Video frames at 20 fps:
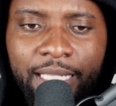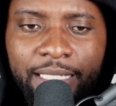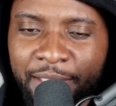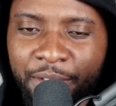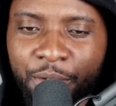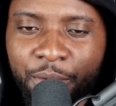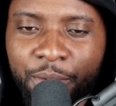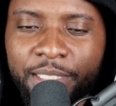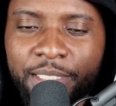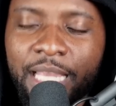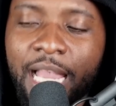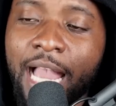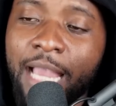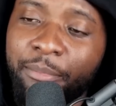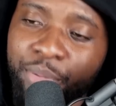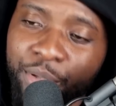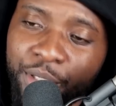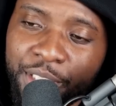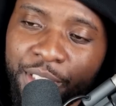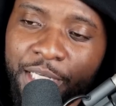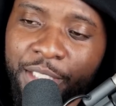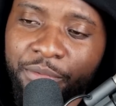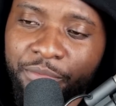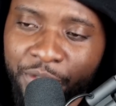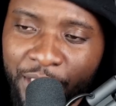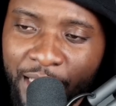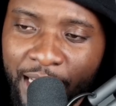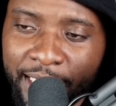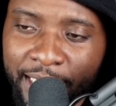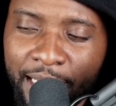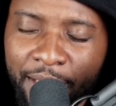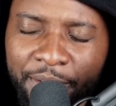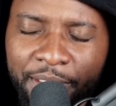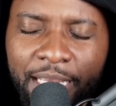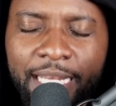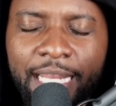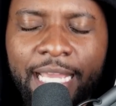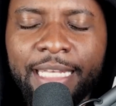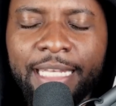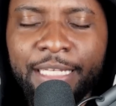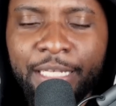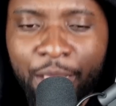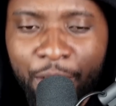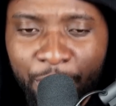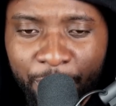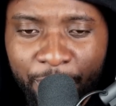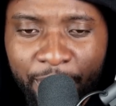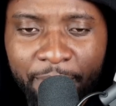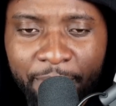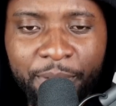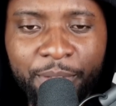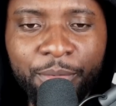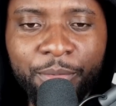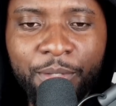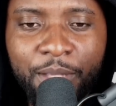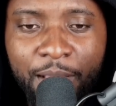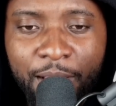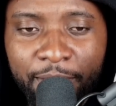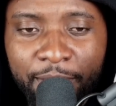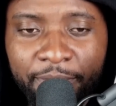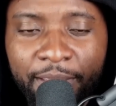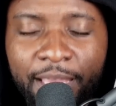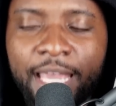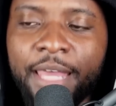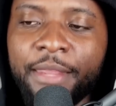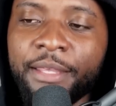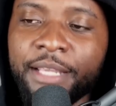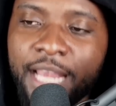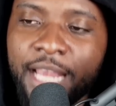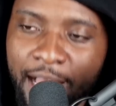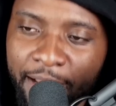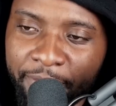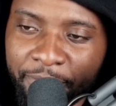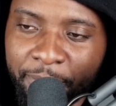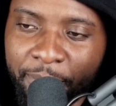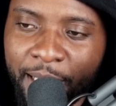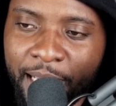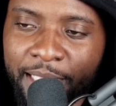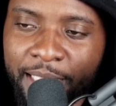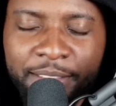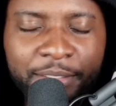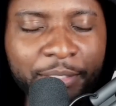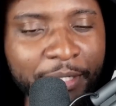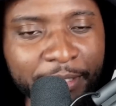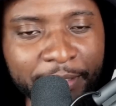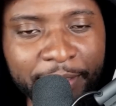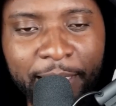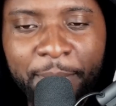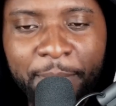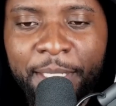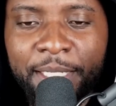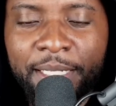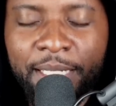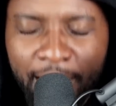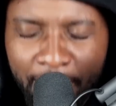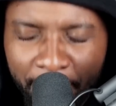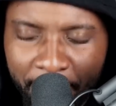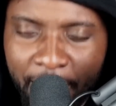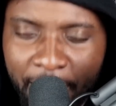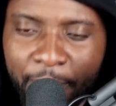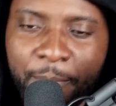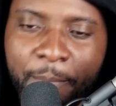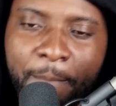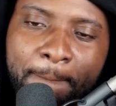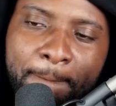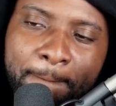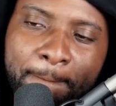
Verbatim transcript: As always, I appreciate you for checking out yet another episode of The Coffee Pod. Till next time, man. I'm out.